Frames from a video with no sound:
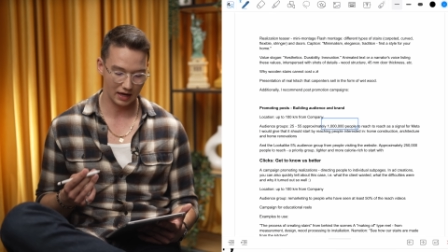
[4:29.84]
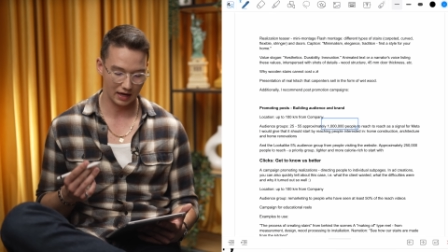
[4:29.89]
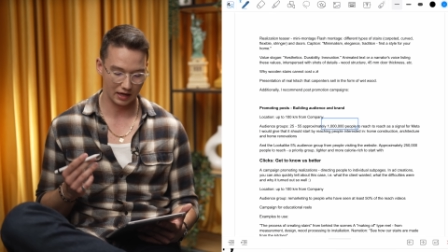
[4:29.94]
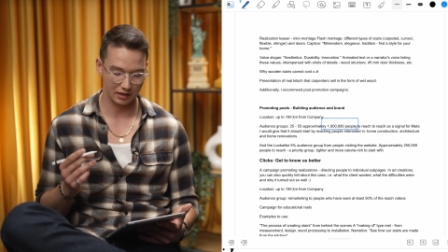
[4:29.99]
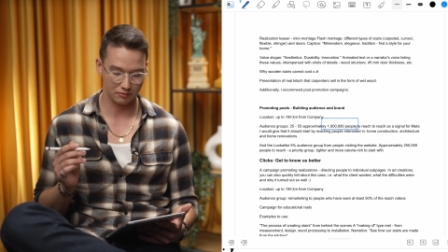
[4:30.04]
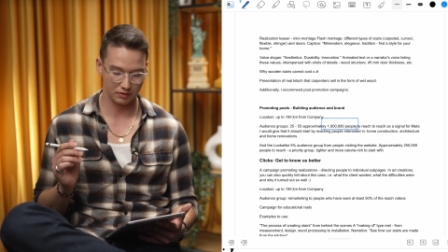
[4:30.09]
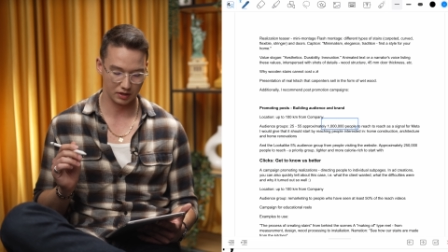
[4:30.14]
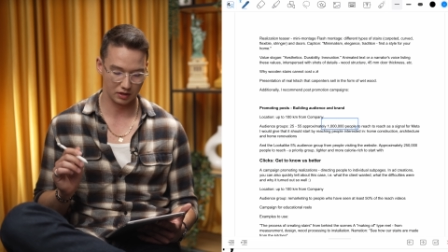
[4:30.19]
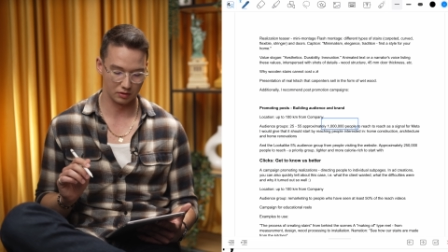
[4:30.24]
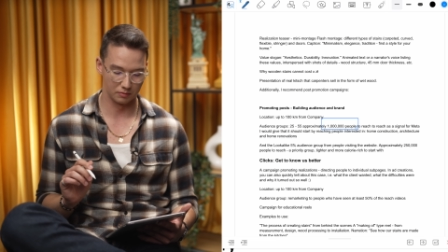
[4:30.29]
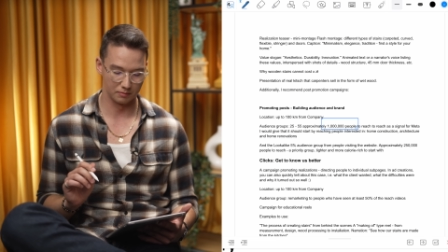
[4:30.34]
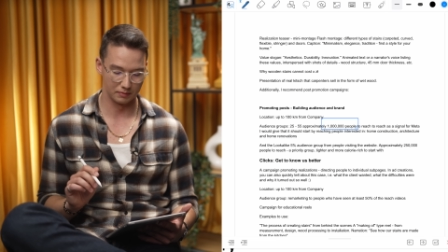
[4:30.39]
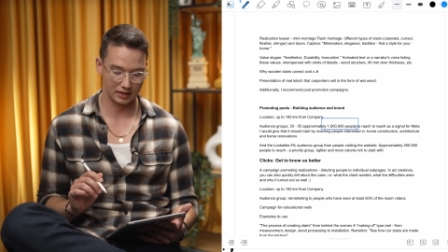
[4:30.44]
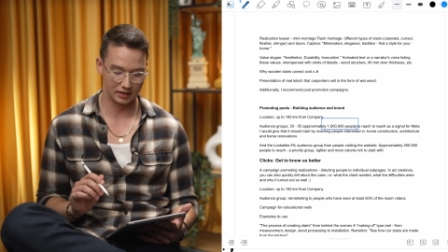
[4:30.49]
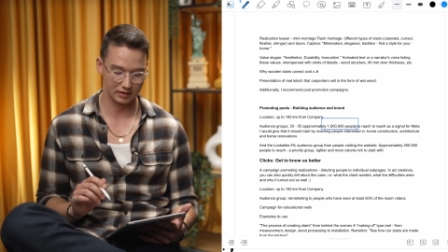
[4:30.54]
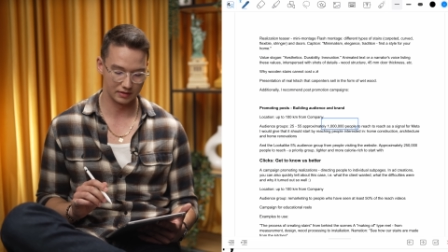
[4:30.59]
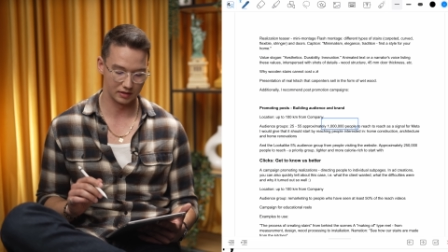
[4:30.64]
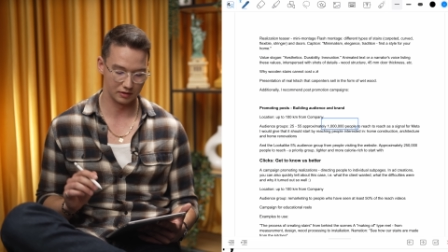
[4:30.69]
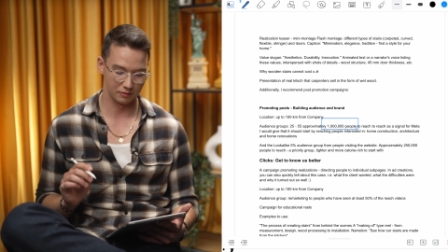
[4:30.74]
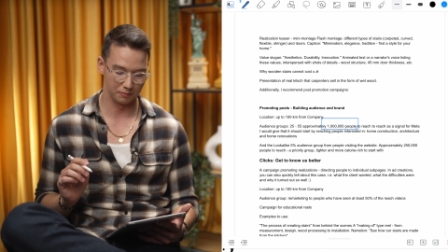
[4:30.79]
I
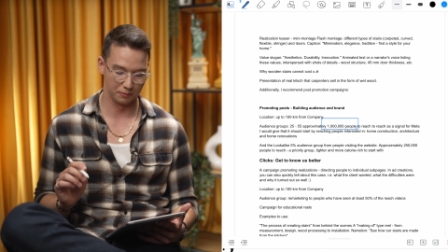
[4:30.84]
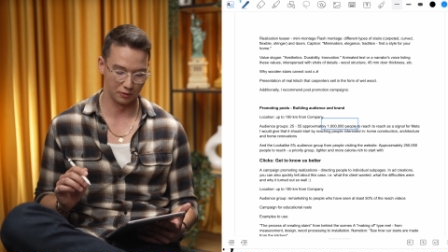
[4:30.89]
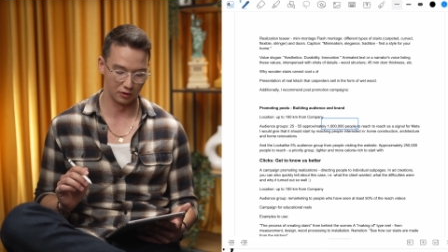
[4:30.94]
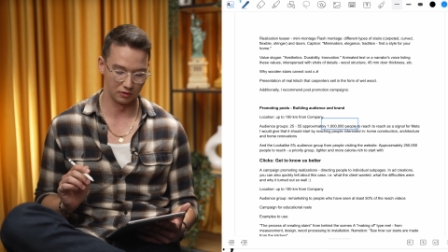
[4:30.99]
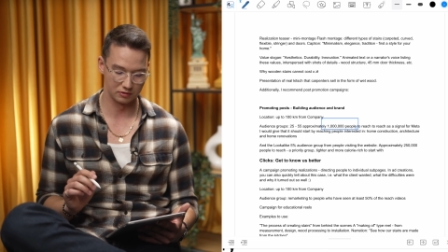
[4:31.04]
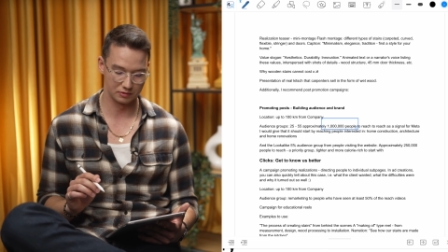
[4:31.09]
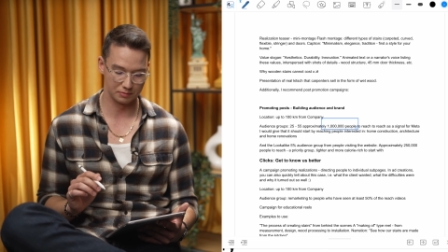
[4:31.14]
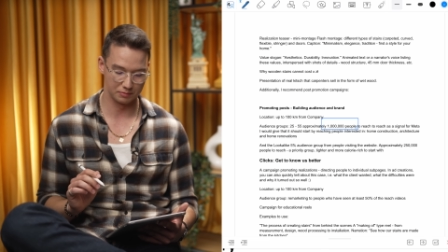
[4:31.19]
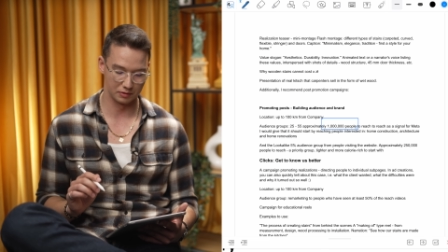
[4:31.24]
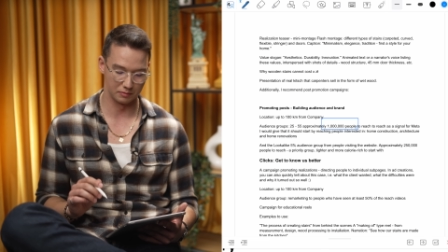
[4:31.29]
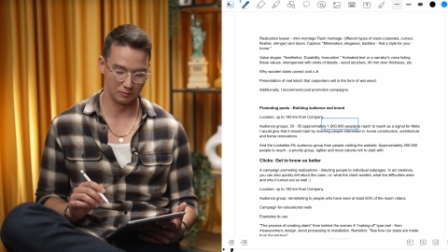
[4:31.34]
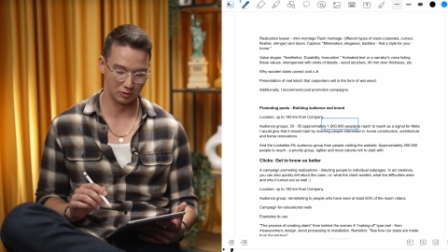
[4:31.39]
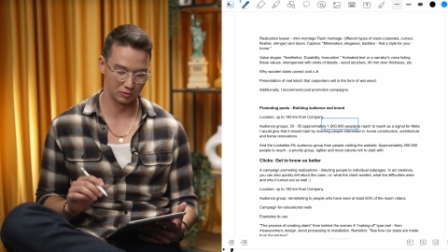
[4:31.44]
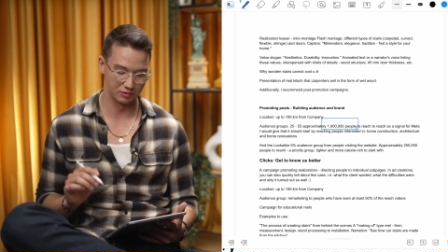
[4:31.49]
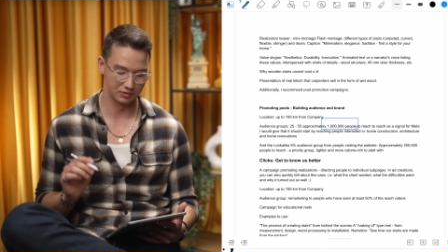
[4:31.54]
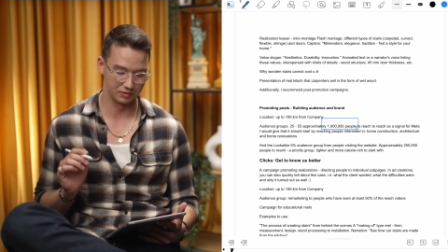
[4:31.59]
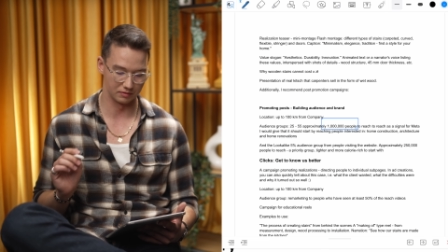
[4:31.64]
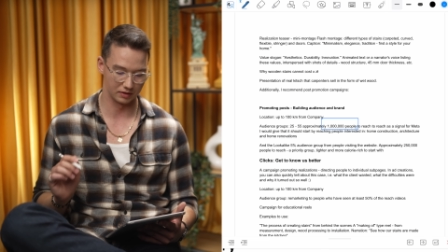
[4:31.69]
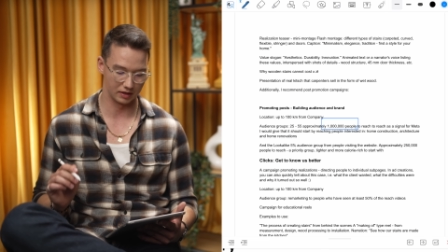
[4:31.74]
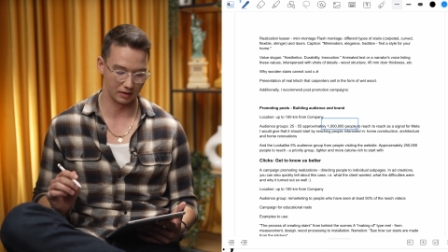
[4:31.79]
recommended
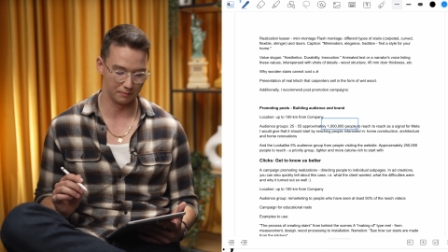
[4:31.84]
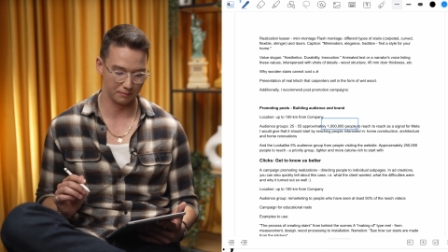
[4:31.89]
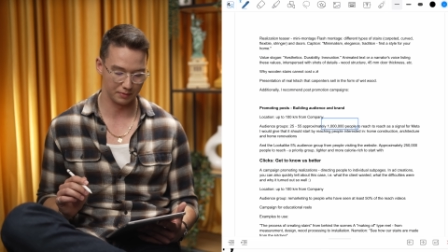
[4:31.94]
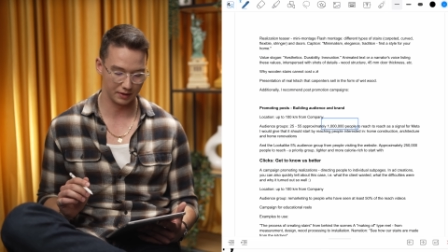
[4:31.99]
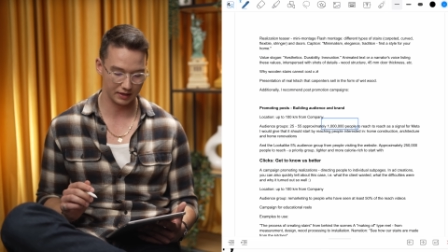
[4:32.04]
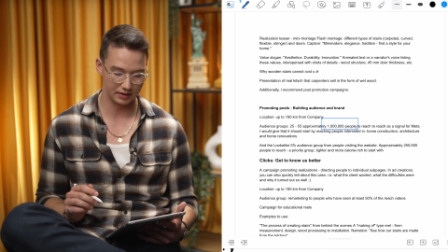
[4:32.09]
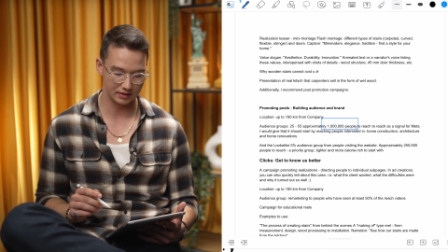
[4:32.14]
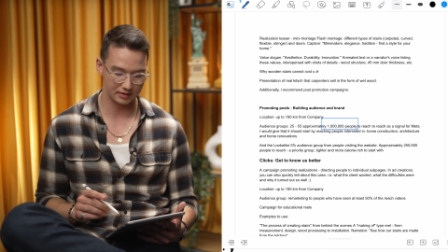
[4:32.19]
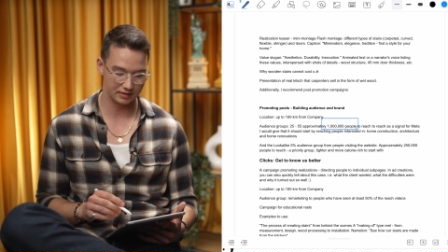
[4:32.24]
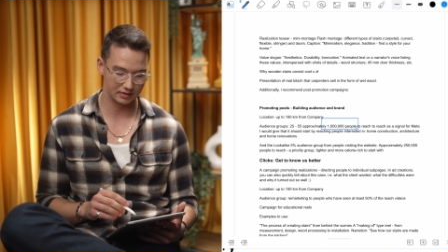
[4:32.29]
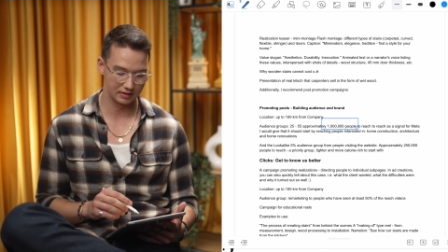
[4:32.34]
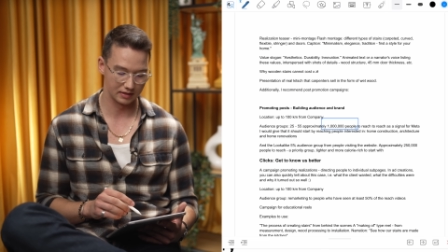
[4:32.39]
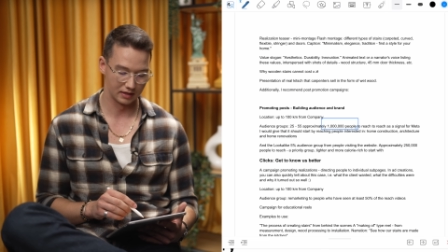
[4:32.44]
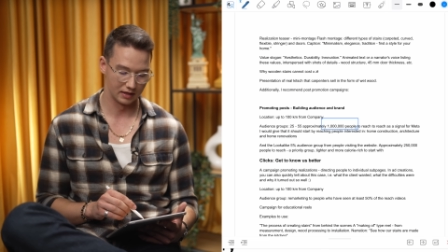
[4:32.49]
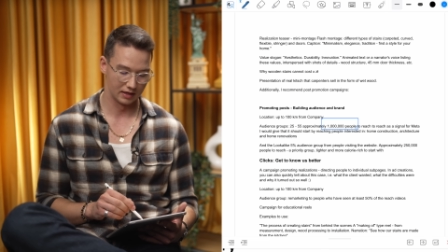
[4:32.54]
post-promotion campaigns,